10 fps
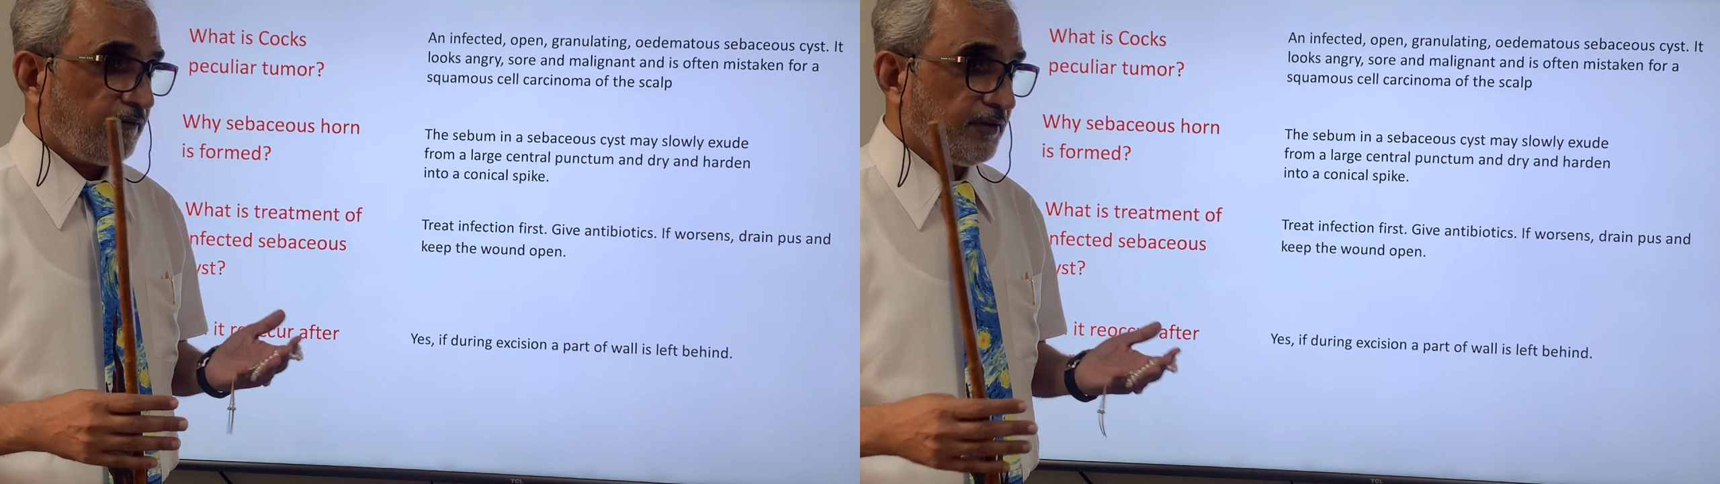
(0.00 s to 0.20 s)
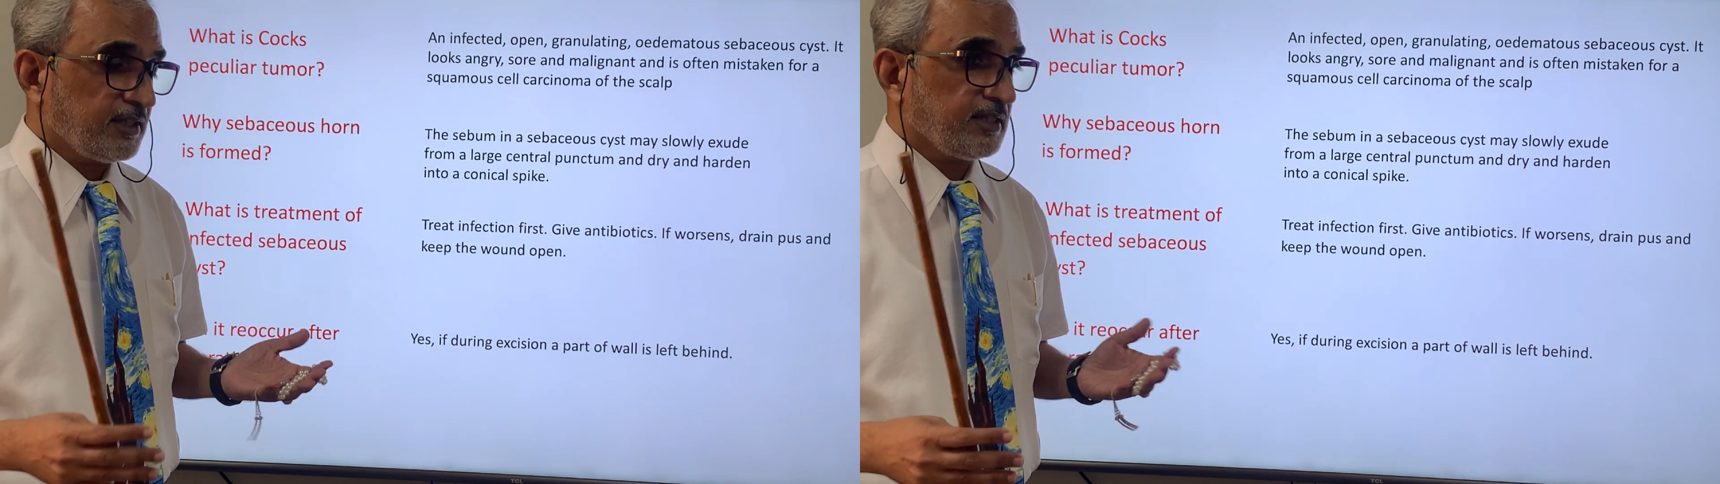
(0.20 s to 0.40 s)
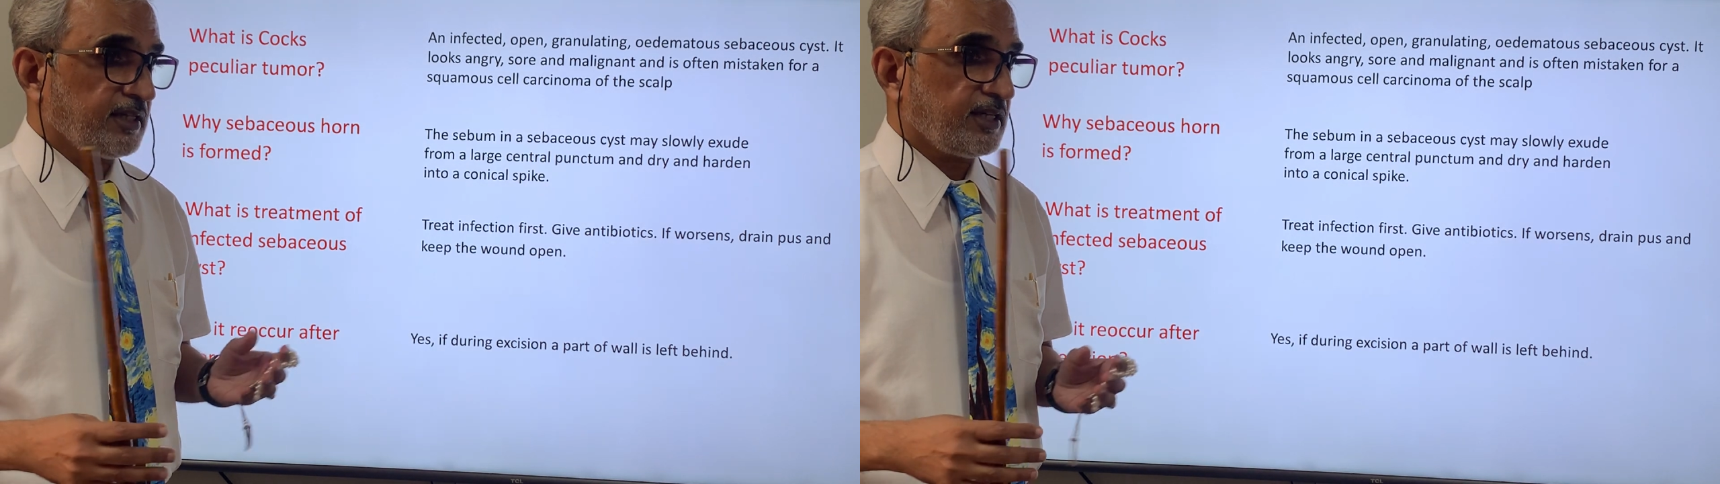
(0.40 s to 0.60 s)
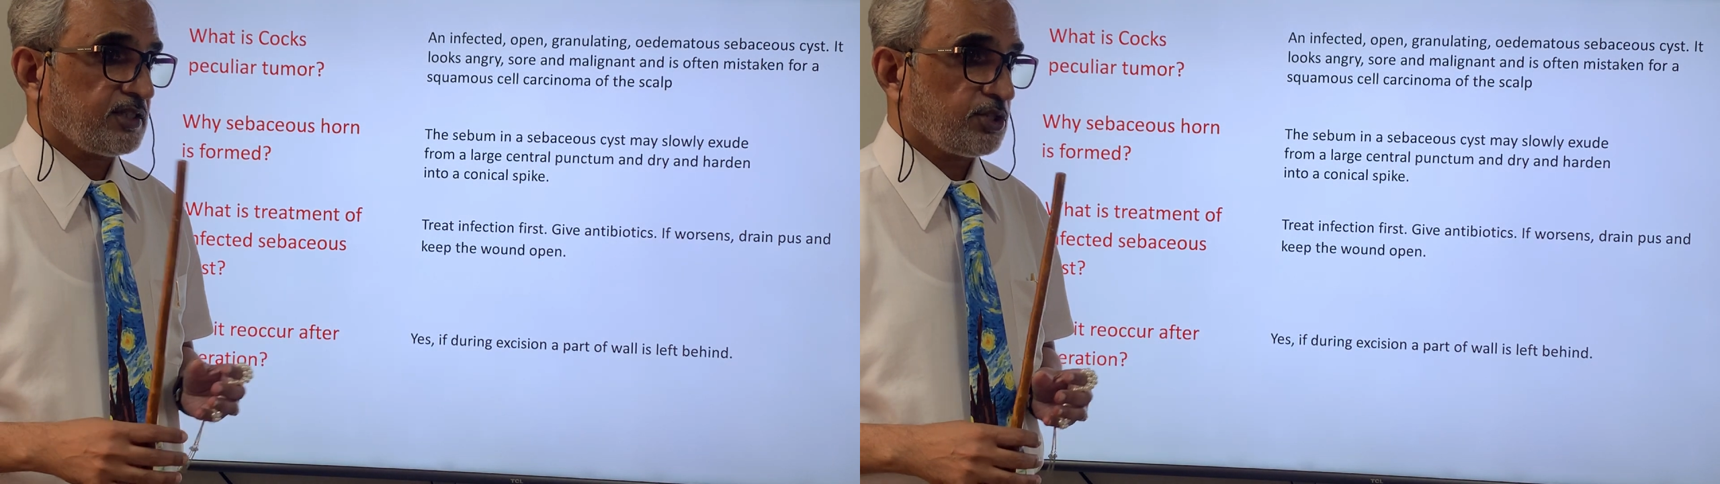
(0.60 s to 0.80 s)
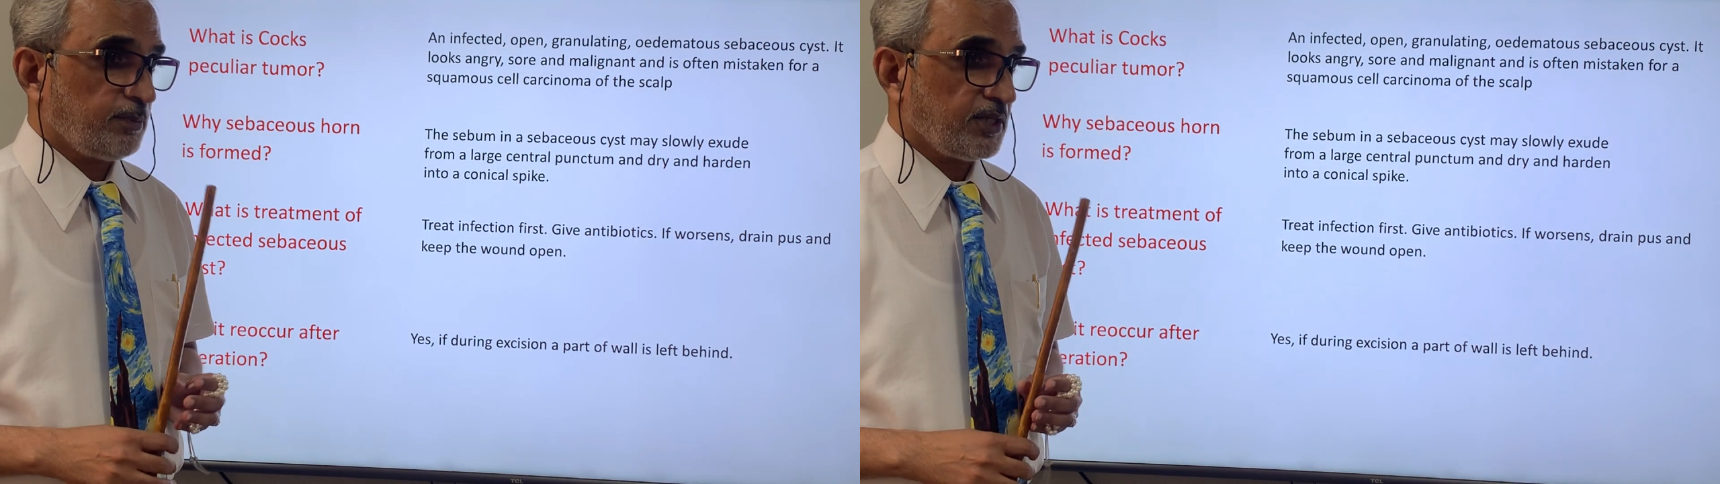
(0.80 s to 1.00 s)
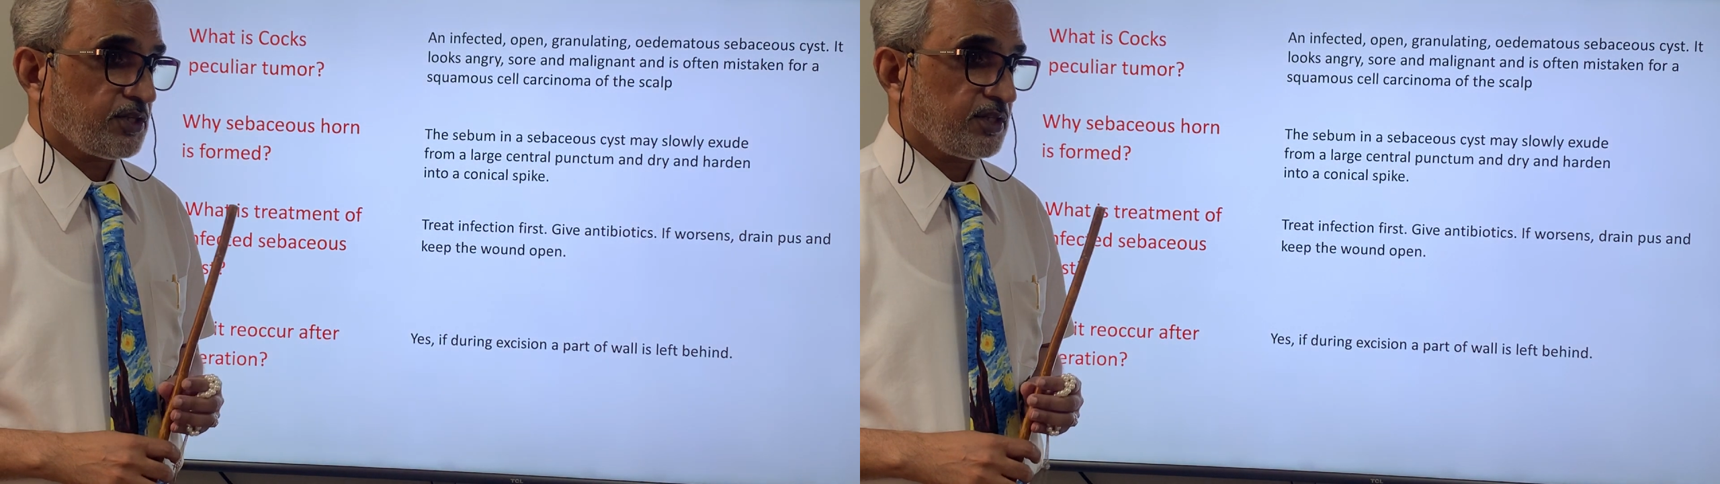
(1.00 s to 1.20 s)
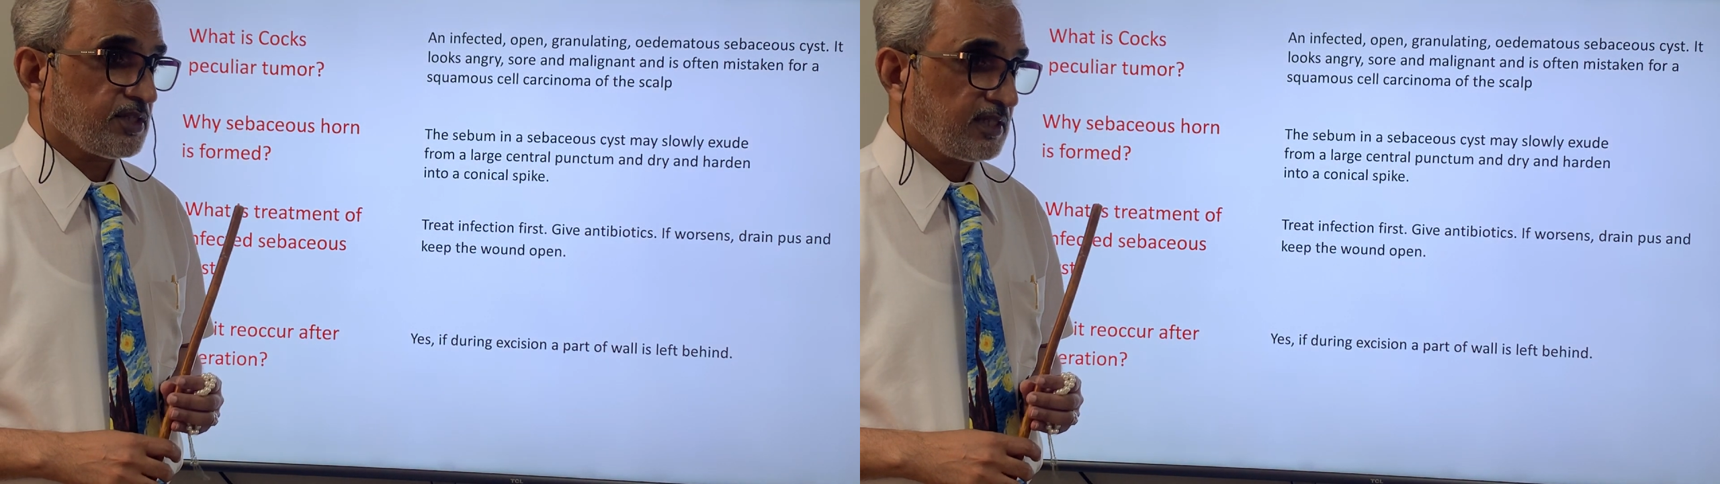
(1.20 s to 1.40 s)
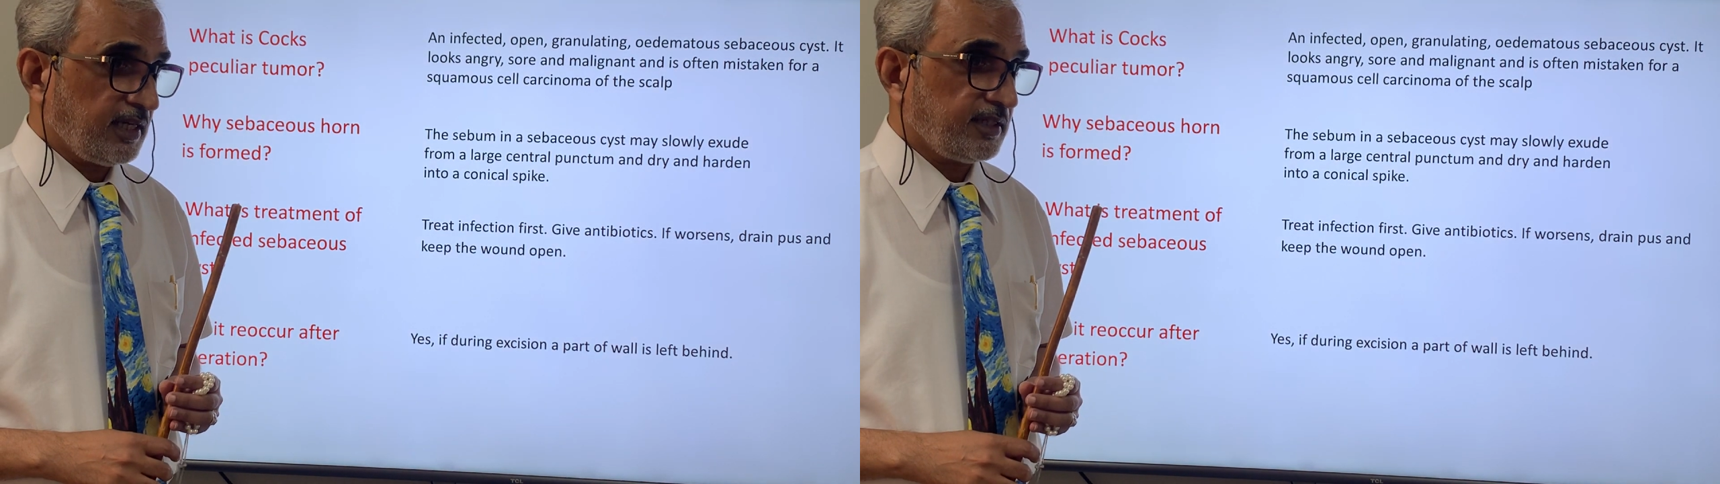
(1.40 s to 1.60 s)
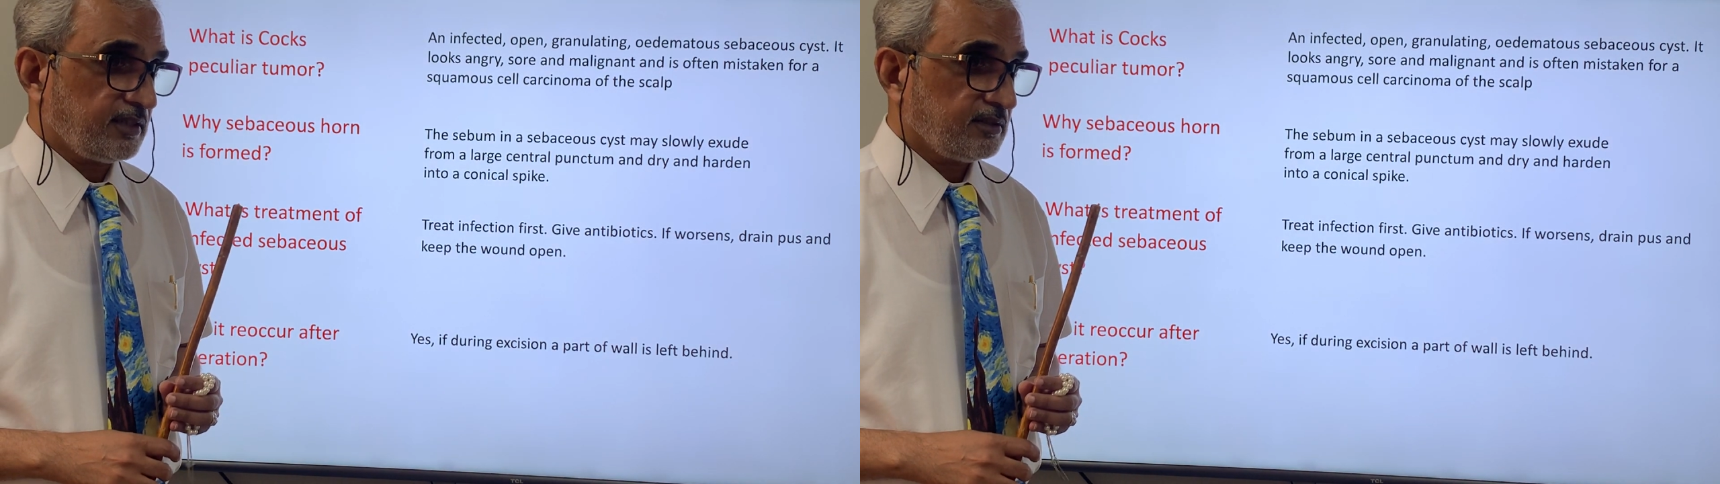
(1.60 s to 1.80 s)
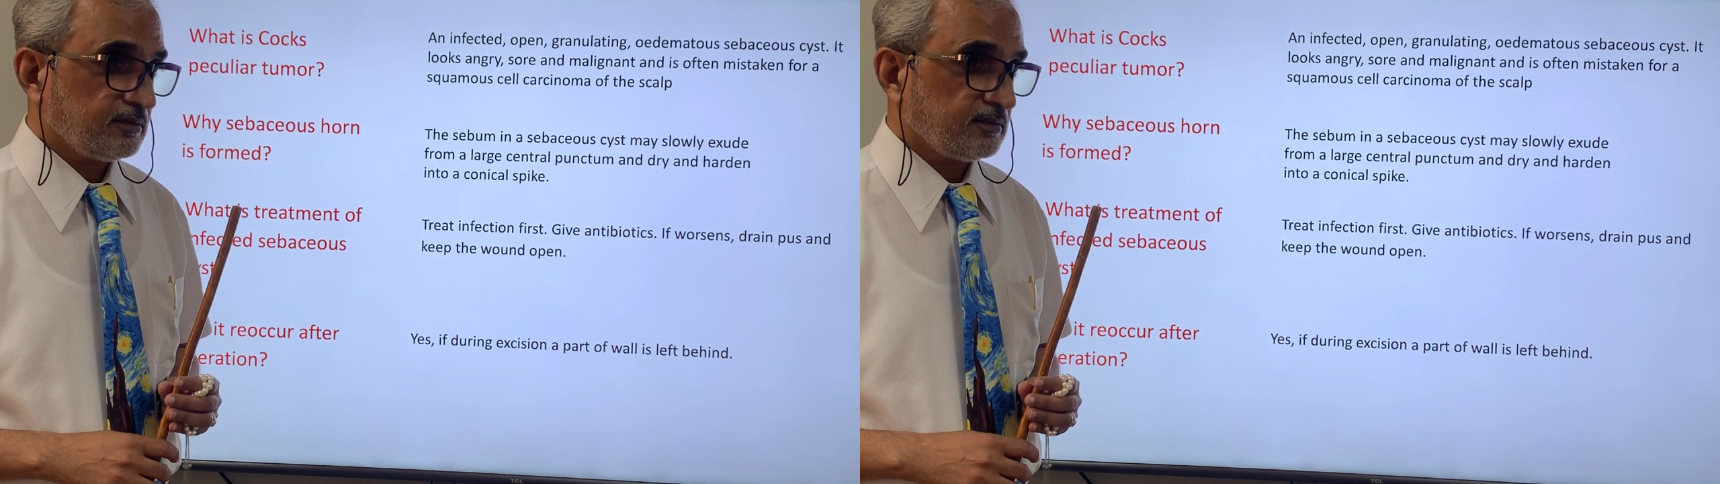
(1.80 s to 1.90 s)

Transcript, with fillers: within the sebaceous gland.